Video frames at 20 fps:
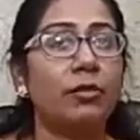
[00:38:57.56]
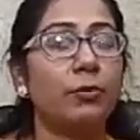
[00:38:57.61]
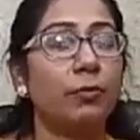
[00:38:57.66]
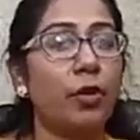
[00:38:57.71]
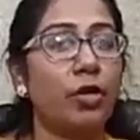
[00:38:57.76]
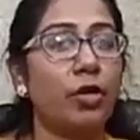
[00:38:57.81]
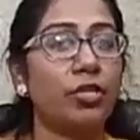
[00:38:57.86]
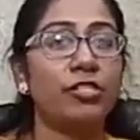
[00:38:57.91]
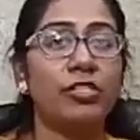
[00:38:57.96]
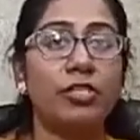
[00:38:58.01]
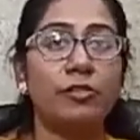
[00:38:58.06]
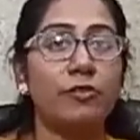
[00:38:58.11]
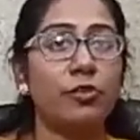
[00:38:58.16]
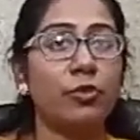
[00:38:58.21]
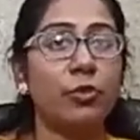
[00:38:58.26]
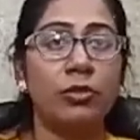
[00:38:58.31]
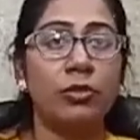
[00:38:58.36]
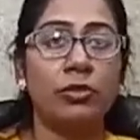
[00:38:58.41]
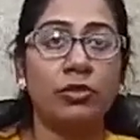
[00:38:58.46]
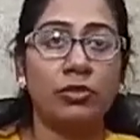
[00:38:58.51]
positive,
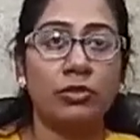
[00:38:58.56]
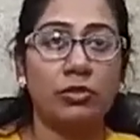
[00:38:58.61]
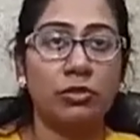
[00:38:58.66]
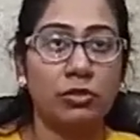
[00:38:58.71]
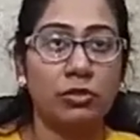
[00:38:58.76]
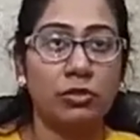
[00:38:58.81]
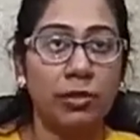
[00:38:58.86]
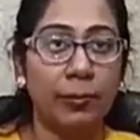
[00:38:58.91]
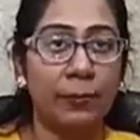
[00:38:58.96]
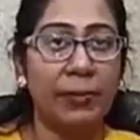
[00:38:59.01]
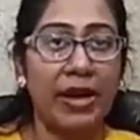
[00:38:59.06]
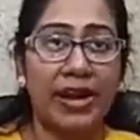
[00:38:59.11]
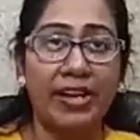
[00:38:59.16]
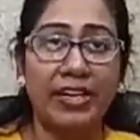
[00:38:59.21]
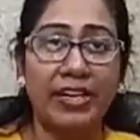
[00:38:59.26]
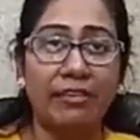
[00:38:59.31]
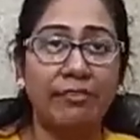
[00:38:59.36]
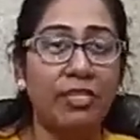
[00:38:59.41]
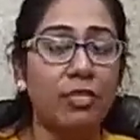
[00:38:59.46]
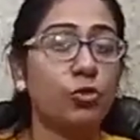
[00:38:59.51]

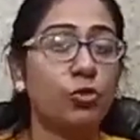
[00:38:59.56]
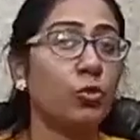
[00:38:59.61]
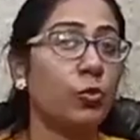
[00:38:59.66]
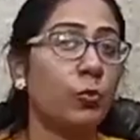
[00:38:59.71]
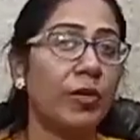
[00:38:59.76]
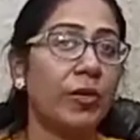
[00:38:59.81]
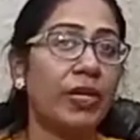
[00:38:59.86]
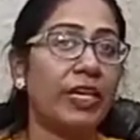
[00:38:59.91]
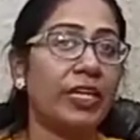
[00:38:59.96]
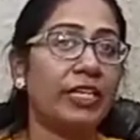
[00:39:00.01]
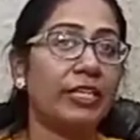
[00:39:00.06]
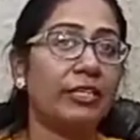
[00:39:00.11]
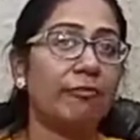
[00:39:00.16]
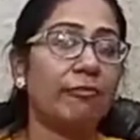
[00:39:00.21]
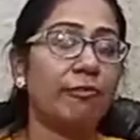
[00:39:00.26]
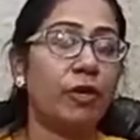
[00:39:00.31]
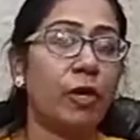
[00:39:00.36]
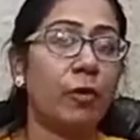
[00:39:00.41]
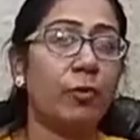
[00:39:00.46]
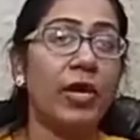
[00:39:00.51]
comparative and superlative
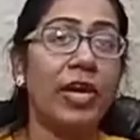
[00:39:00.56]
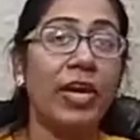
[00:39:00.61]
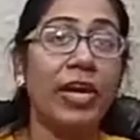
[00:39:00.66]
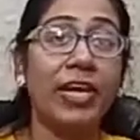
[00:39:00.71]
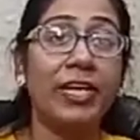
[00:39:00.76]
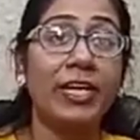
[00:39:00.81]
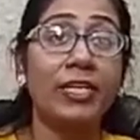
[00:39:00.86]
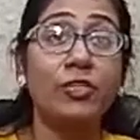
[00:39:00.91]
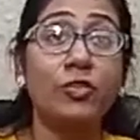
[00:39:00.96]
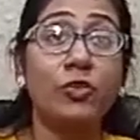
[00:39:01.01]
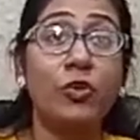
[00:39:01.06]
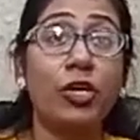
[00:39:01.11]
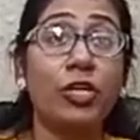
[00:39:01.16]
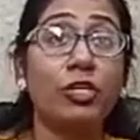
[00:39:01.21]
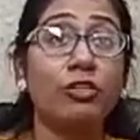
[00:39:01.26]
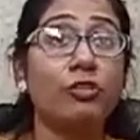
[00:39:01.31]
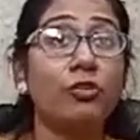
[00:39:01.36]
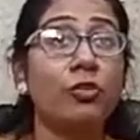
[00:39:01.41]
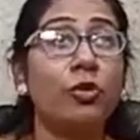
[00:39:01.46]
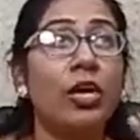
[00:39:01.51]
form. It is
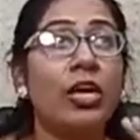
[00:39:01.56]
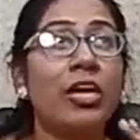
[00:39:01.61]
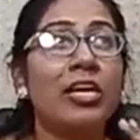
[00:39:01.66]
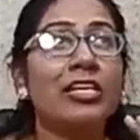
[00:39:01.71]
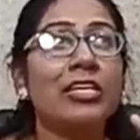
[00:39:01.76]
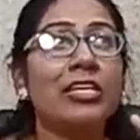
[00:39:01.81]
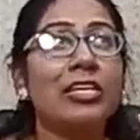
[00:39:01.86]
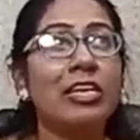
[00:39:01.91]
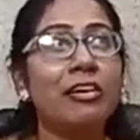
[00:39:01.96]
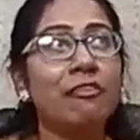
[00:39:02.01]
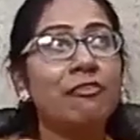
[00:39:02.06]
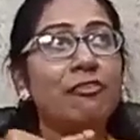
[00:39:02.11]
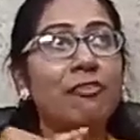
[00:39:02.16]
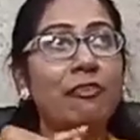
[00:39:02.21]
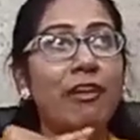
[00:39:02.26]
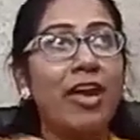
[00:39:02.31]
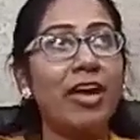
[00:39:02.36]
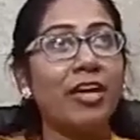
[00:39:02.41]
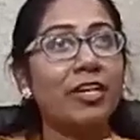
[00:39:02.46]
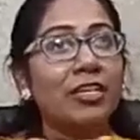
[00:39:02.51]
going to give
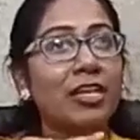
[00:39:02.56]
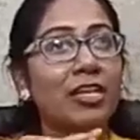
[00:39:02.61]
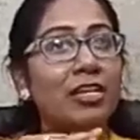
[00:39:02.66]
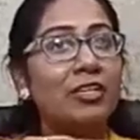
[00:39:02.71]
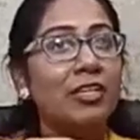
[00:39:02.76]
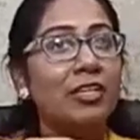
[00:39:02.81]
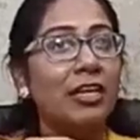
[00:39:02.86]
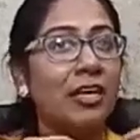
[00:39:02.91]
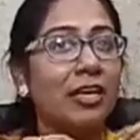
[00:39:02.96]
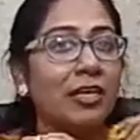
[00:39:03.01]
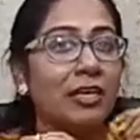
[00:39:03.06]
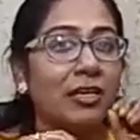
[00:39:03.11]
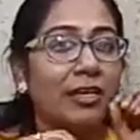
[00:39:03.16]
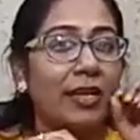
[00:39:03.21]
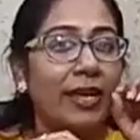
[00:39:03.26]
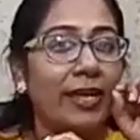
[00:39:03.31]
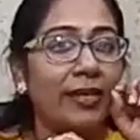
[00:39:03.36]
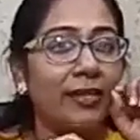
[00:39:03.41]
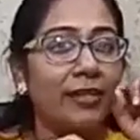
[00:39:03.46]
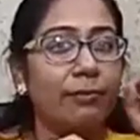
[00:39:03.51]

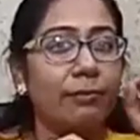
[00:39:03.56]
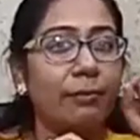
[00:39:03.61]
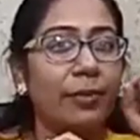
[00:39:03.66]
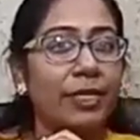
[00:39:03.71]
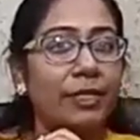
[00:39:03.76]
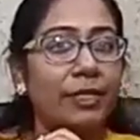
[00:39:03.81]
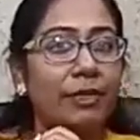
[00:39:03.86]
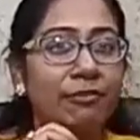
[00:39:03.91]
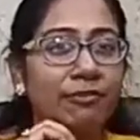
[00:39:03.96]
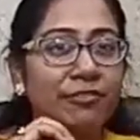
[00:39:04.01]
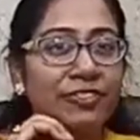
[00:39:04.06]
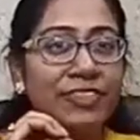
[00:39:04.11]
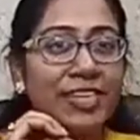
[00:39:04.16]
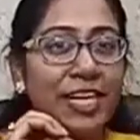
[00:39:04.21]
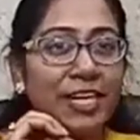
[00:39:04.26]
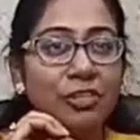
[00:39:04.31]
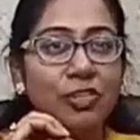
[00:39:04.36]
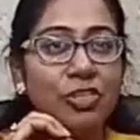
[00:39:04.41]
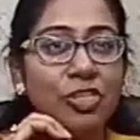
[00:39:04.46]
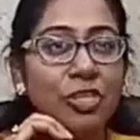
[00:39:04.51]
like a bit of
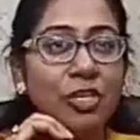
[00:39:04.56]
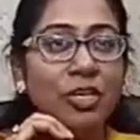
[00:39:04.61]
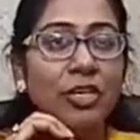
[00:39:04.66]
touch